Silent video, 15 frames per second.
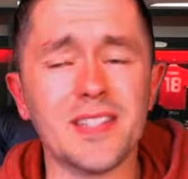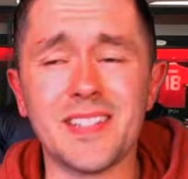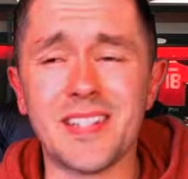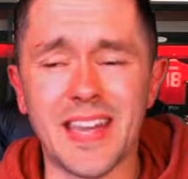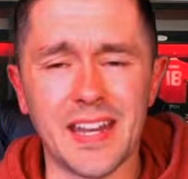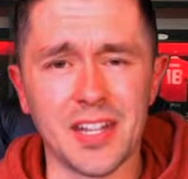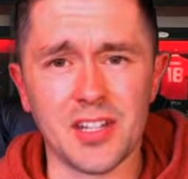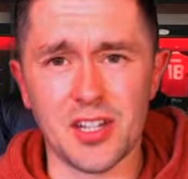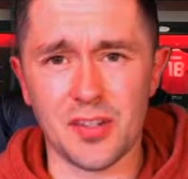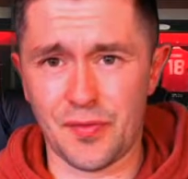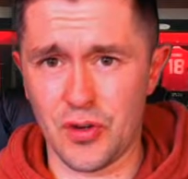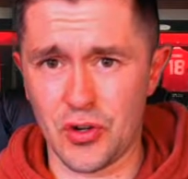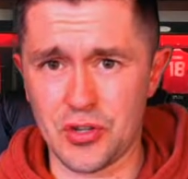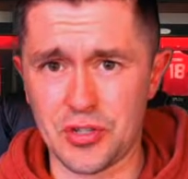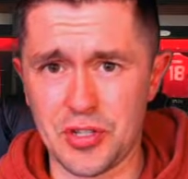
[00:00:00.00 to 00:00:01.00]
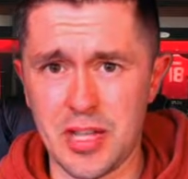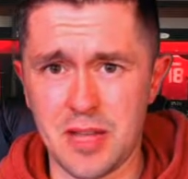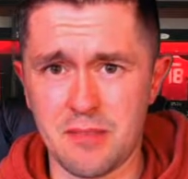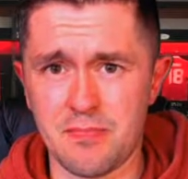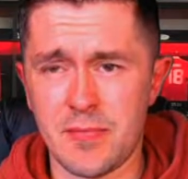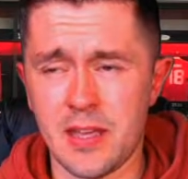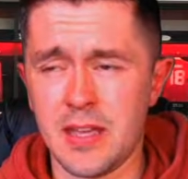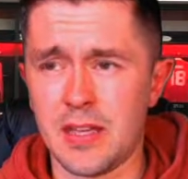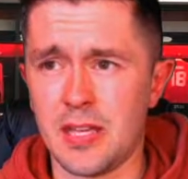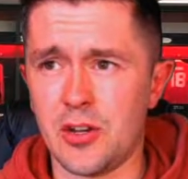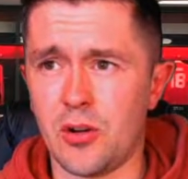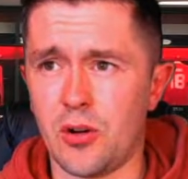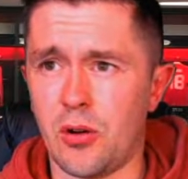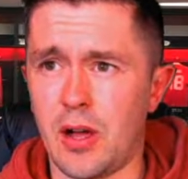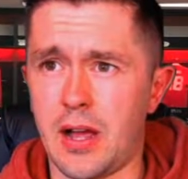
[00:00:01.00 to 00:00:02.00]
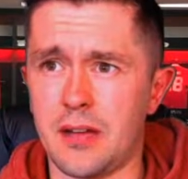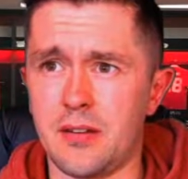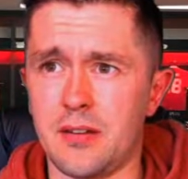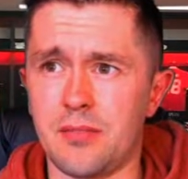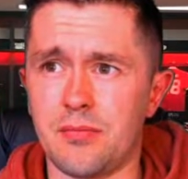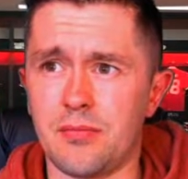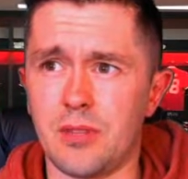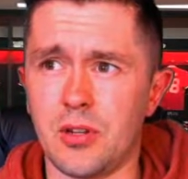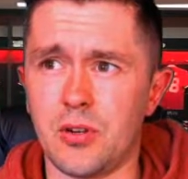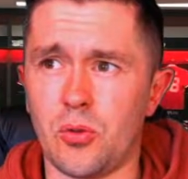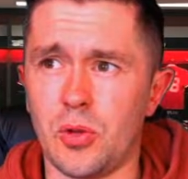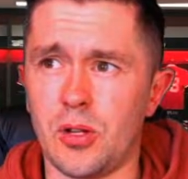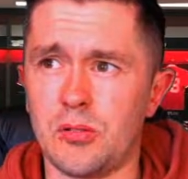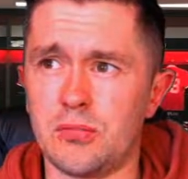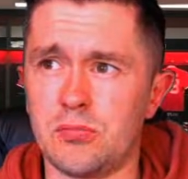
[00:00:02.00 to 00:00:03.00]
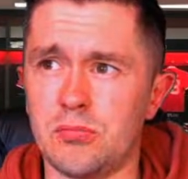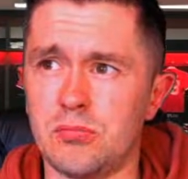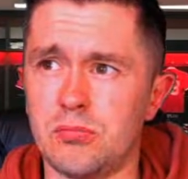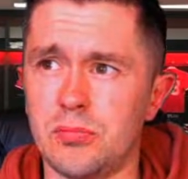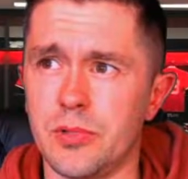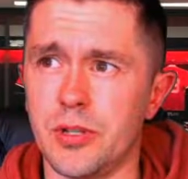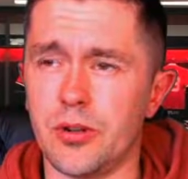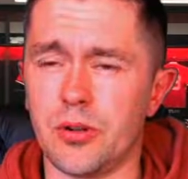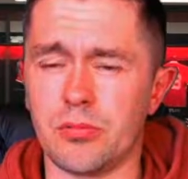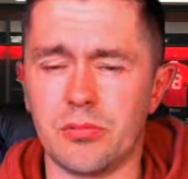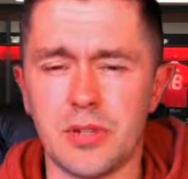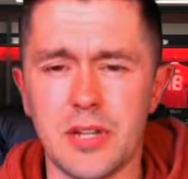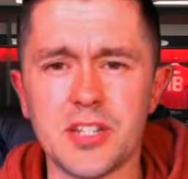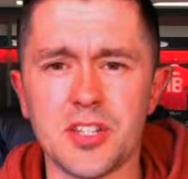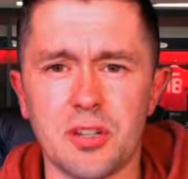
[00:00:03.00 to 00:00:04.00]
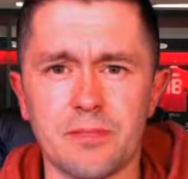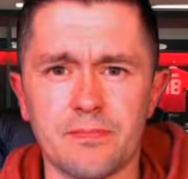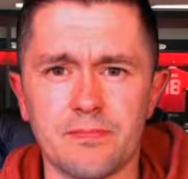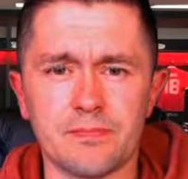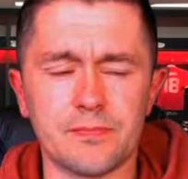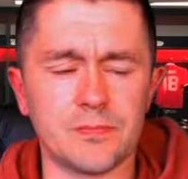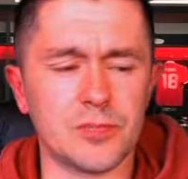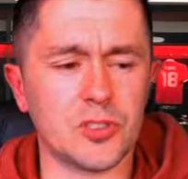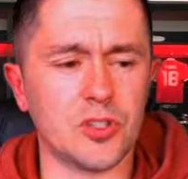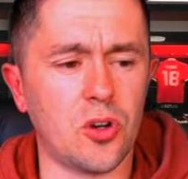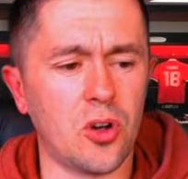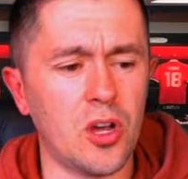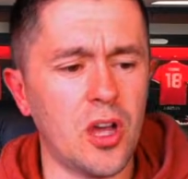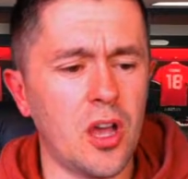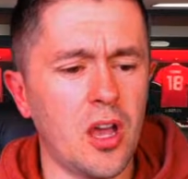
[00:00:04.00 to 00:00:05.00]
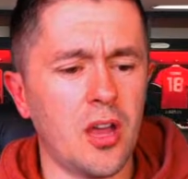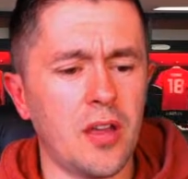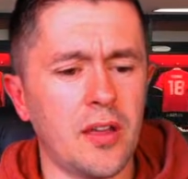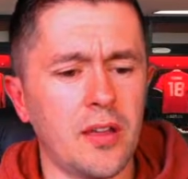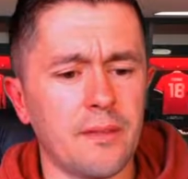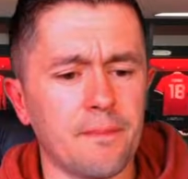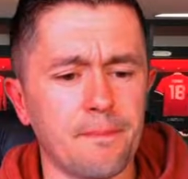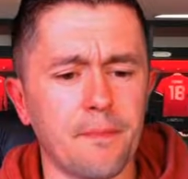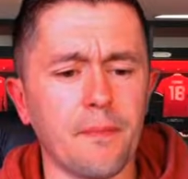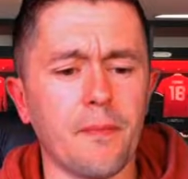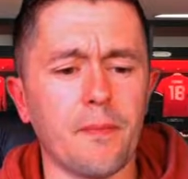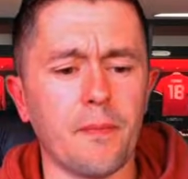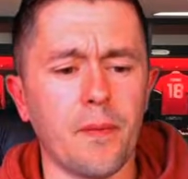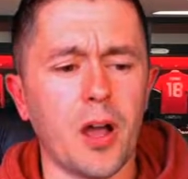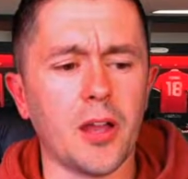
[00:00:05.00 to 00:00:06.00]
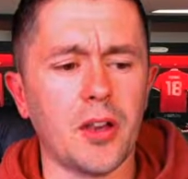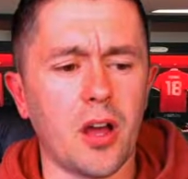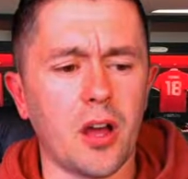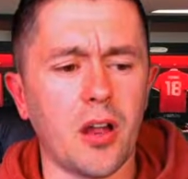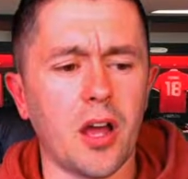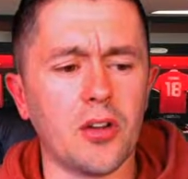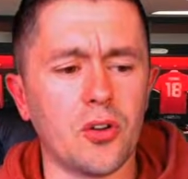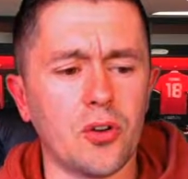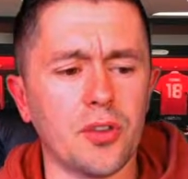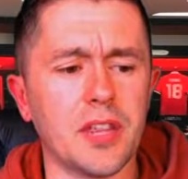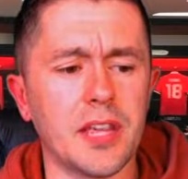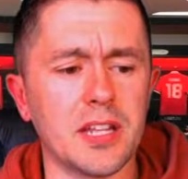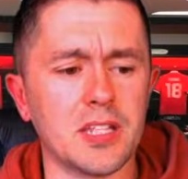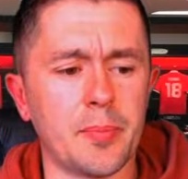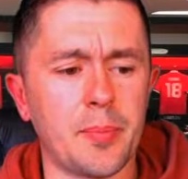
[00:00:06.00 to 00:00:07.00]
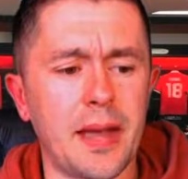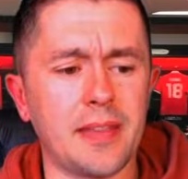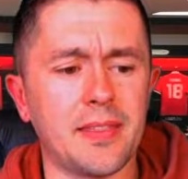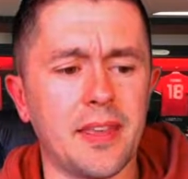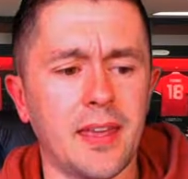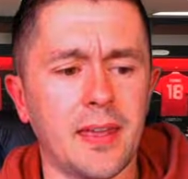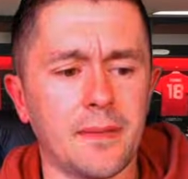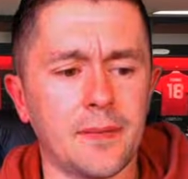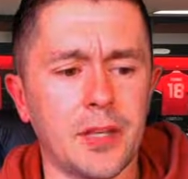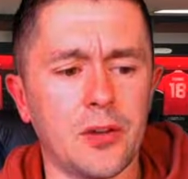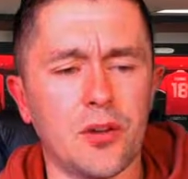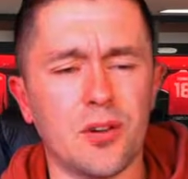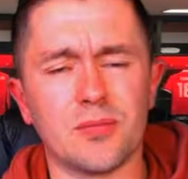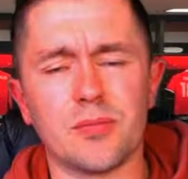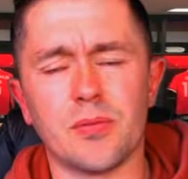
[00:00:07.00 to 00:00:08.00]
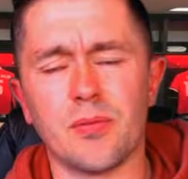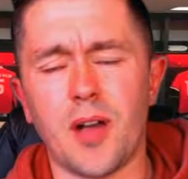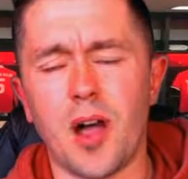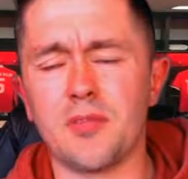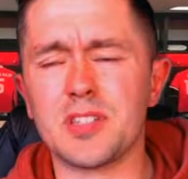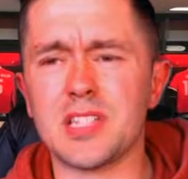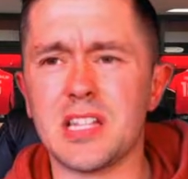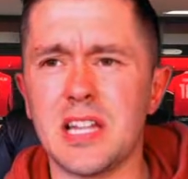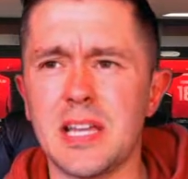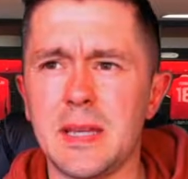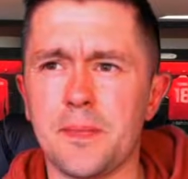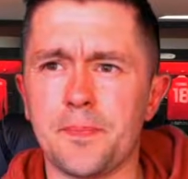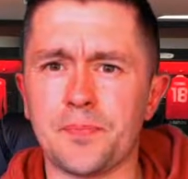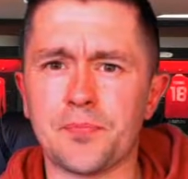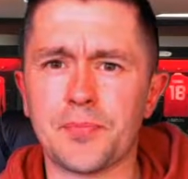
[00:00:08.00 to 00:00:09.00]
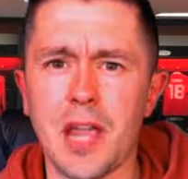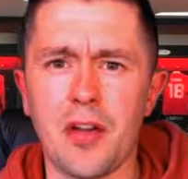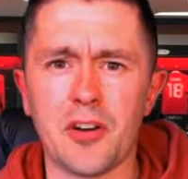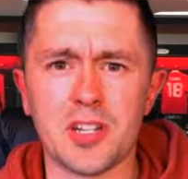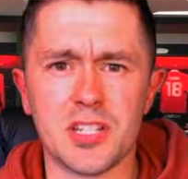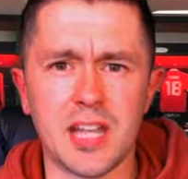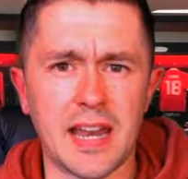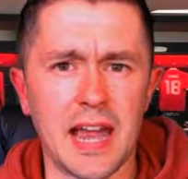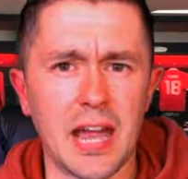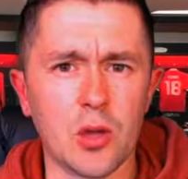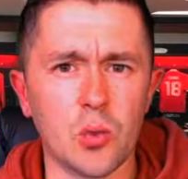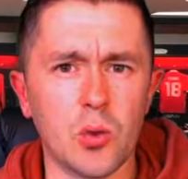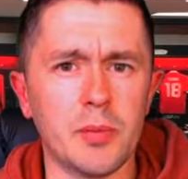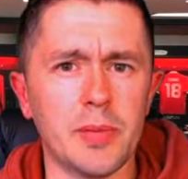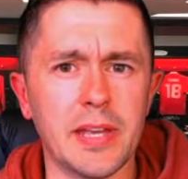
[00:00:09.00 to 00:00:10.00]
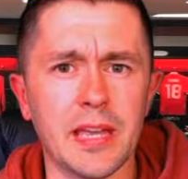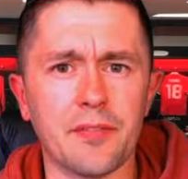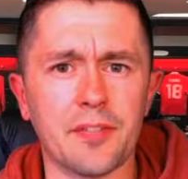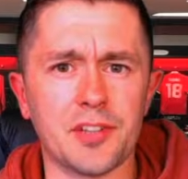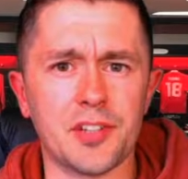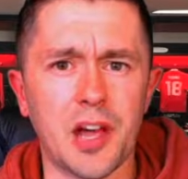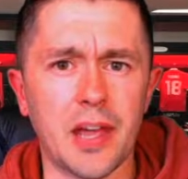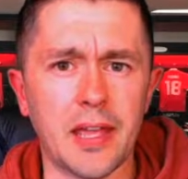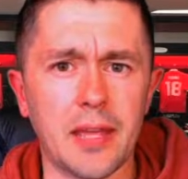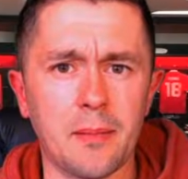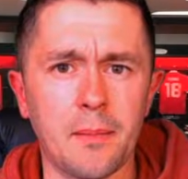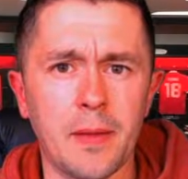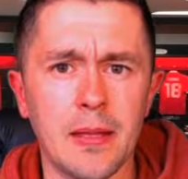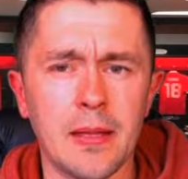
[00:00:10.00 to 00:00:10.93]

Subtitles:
to get into the first team, and will listen. So I don't think it's a bad thing. Obviously Eric Ten Hag will be given time